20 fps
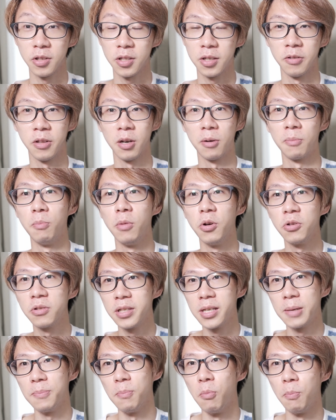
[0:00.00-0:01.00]
so they're
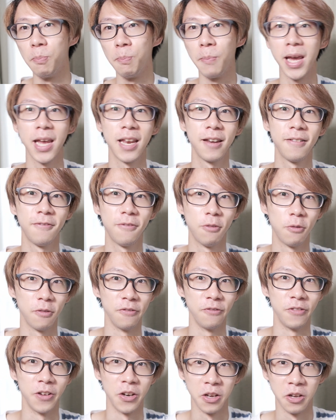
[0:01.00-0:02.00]
mostly made for
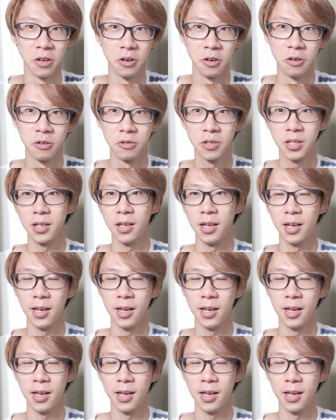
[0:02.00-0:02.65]
videos,